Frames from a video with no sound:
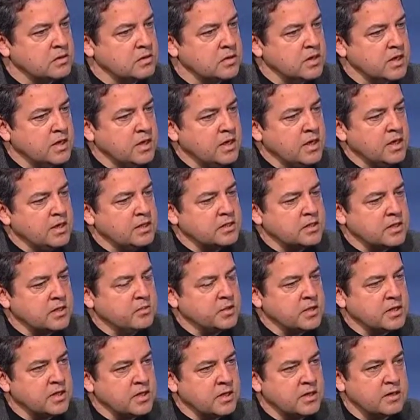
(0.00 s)
And it's a little
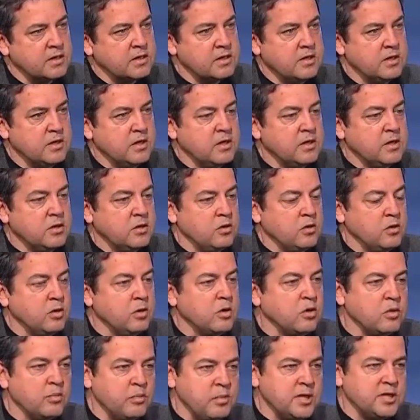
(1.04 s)
bit like, you know, you
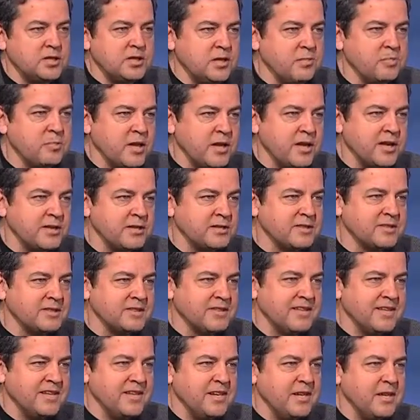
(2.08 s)
go to BC Place,
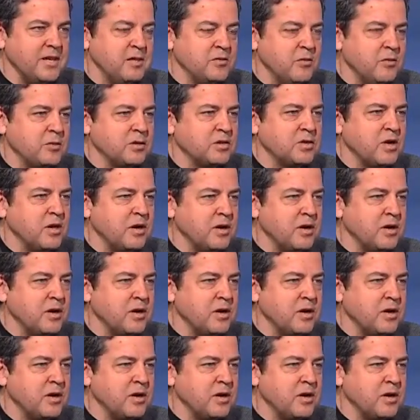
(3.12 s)
and you've always mm.